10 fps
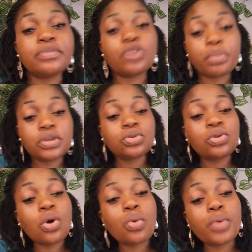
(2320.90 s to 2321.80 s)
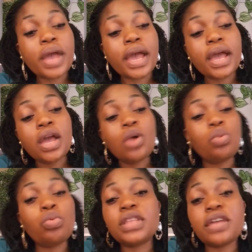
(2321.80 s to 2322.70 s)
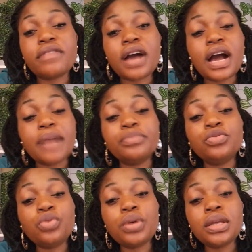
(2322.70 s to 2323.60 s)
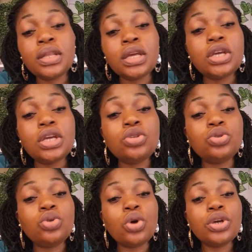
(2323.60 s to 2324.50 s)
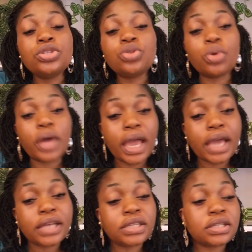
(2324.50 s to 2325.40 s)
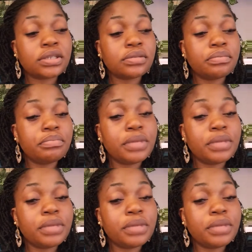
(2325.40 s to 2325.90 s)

to know where whatever I'm doing is going to end me.